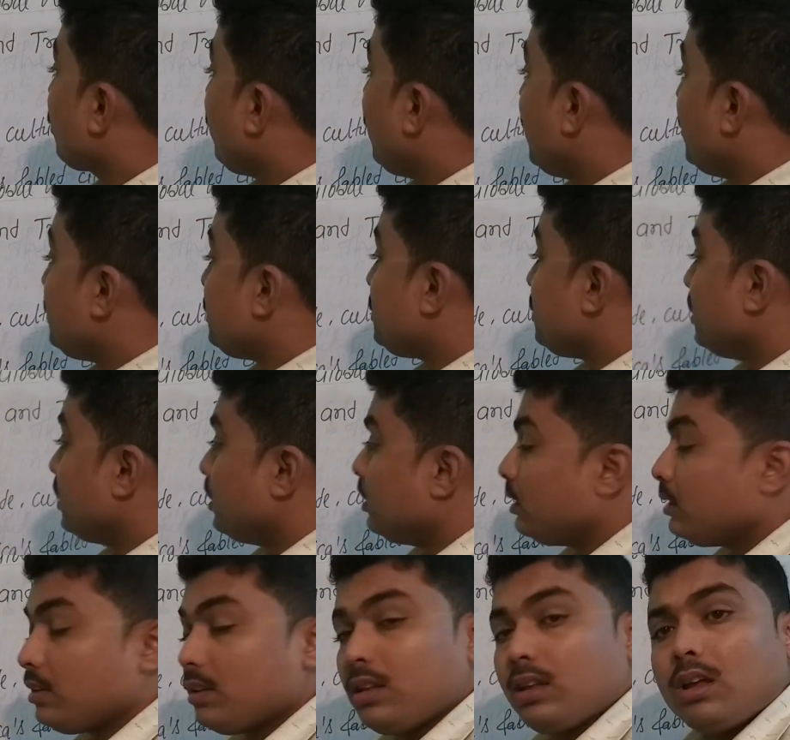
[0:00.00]

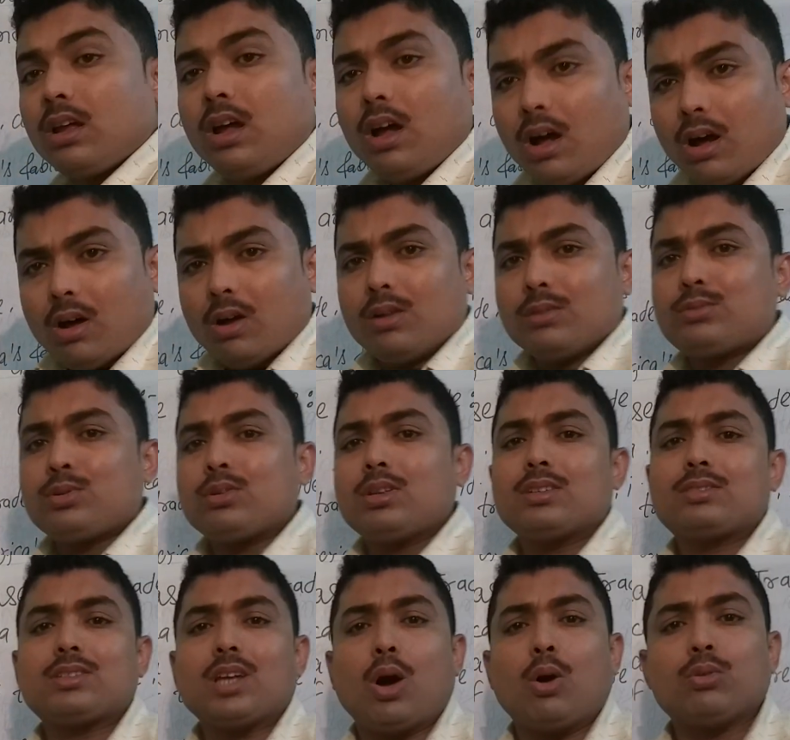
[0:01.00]
India, also the
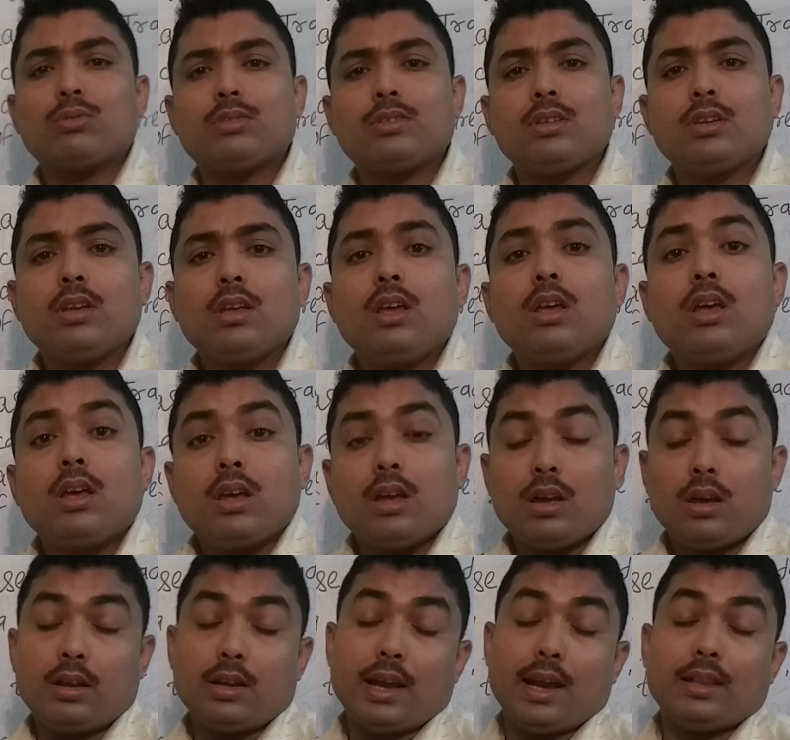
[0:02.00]
South
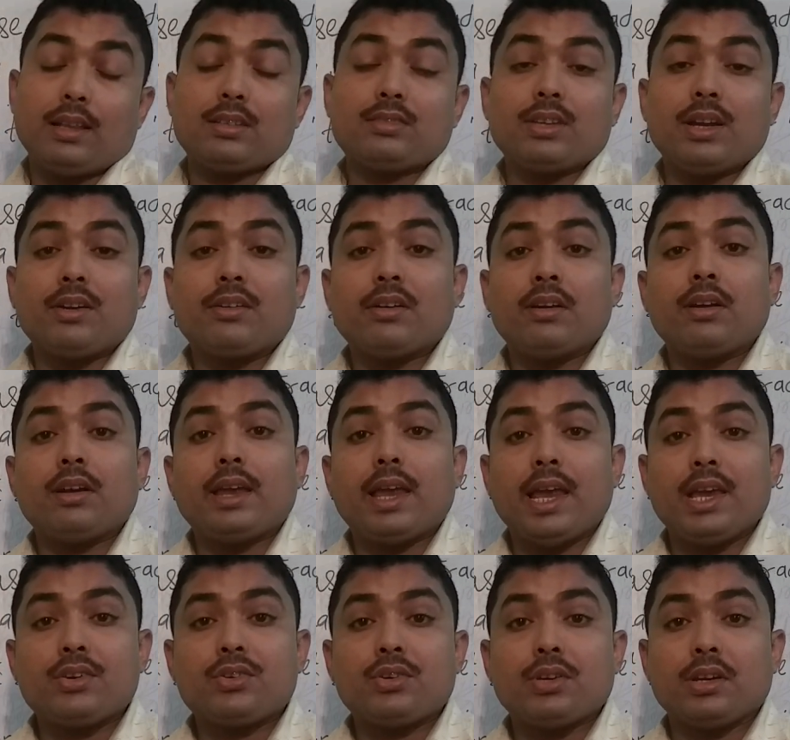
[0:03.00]
and the Central
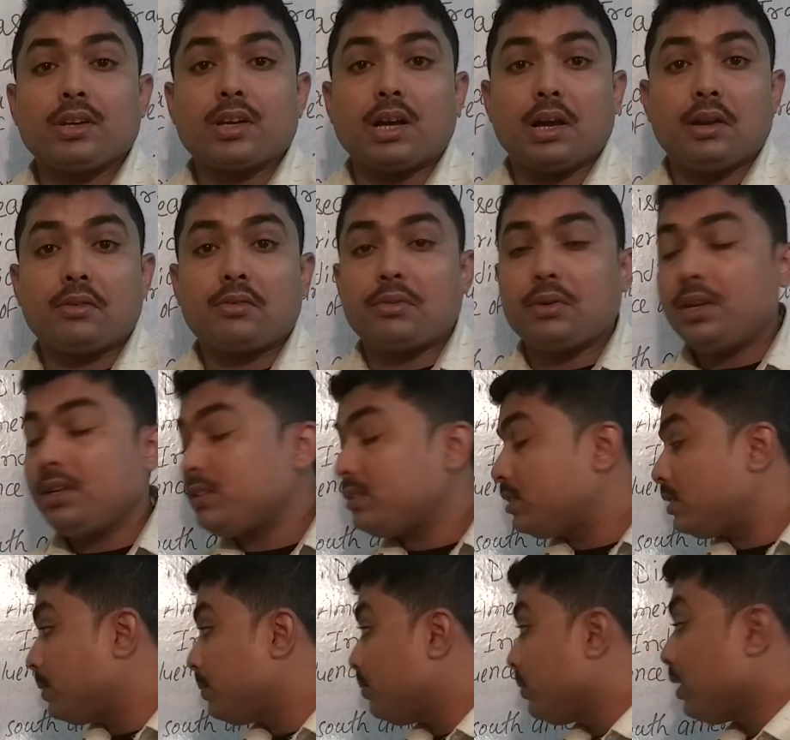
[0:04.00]
Asian
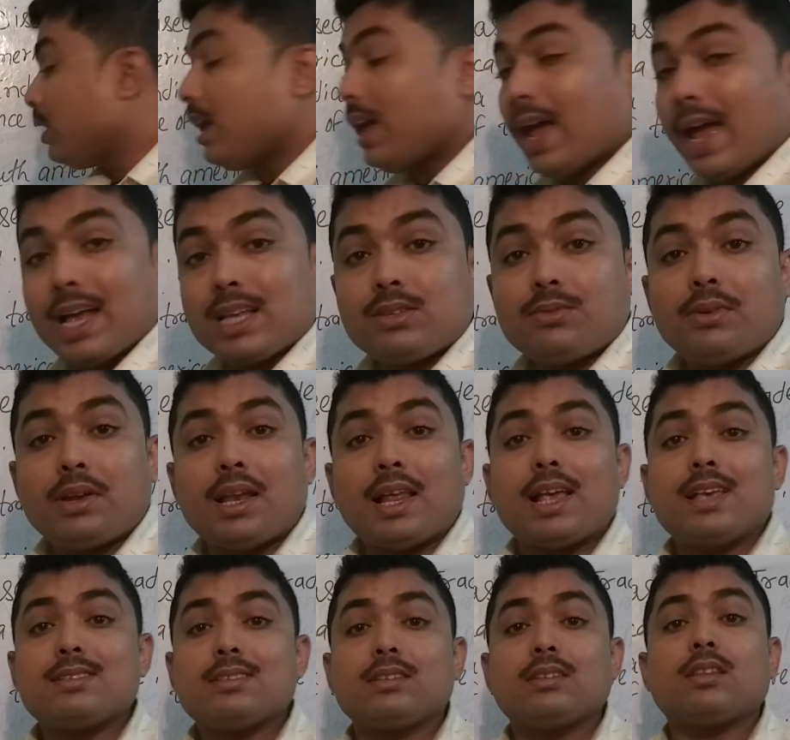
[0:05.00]
countries, as well
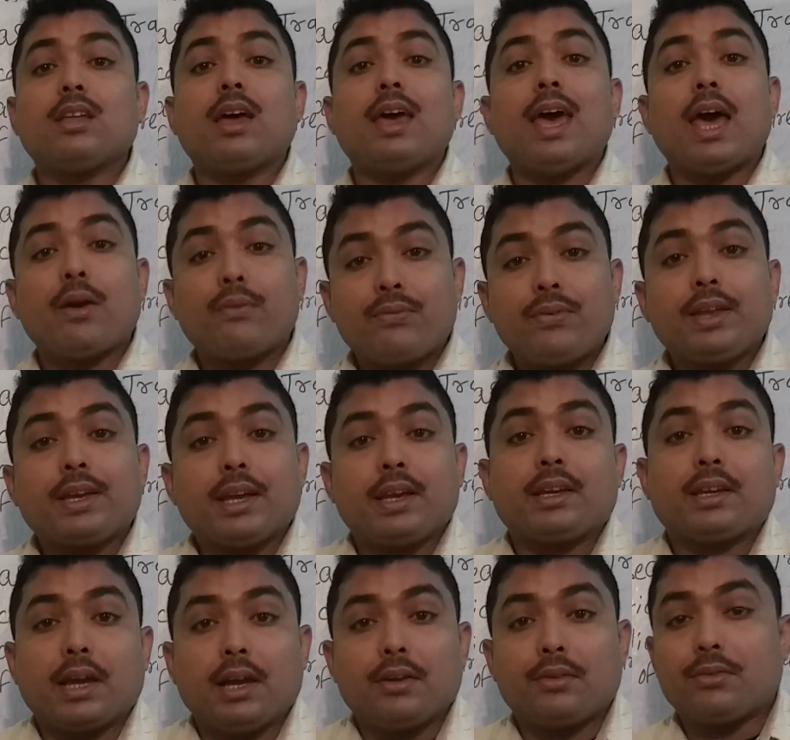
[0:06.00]
as the African
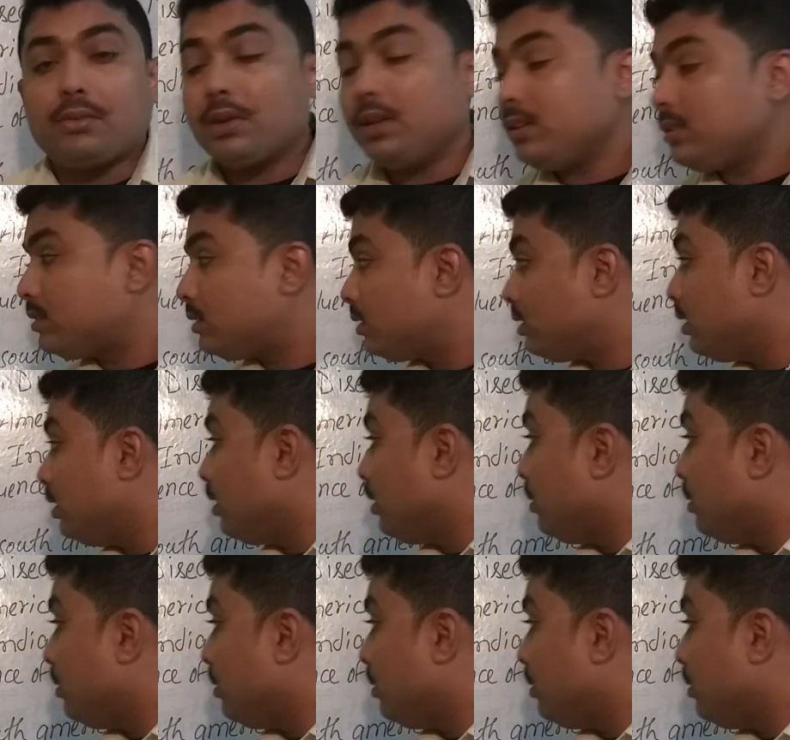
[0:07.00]
countries,